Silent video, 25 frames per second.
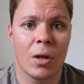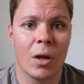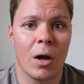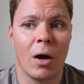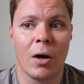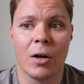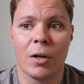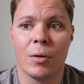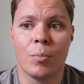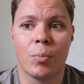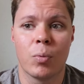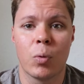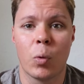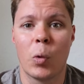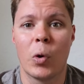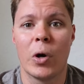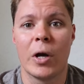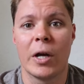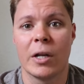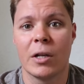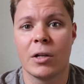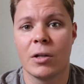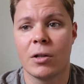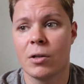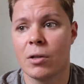
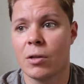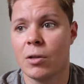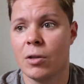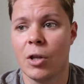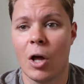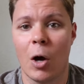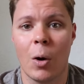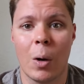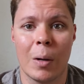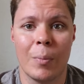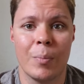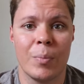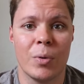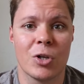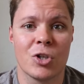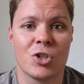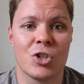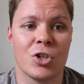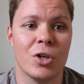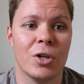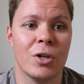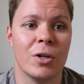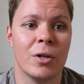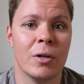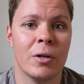unemployed no
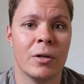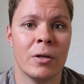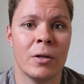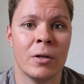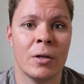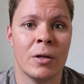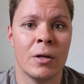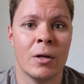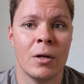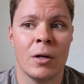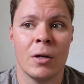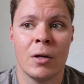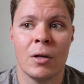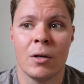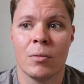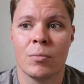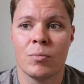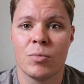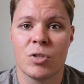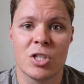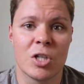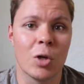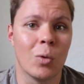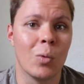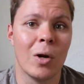ambition
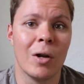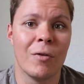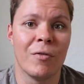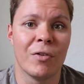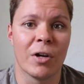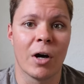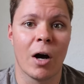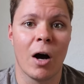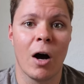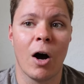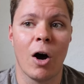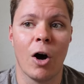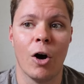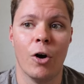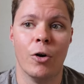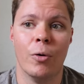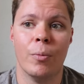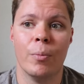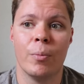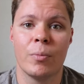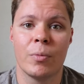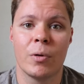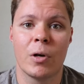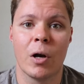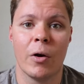still living at
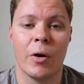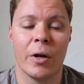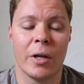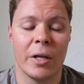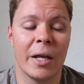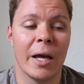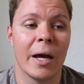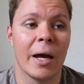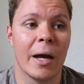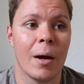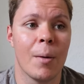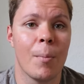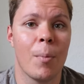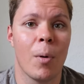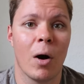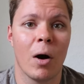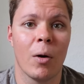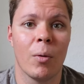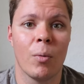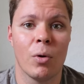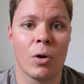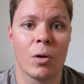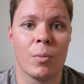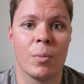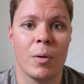home going yeah but i
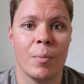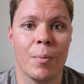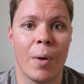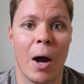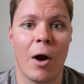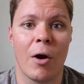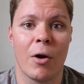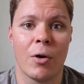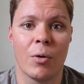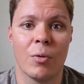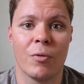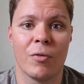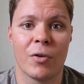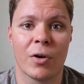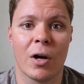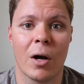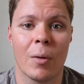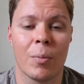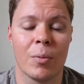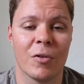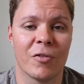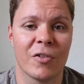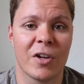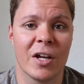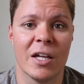want to be married with a
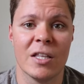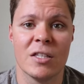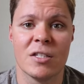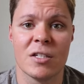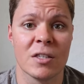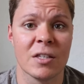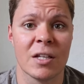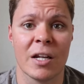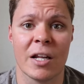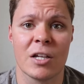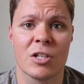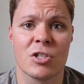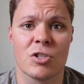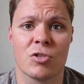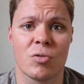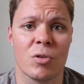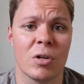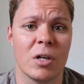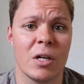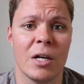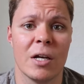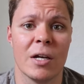couple of kids in the next three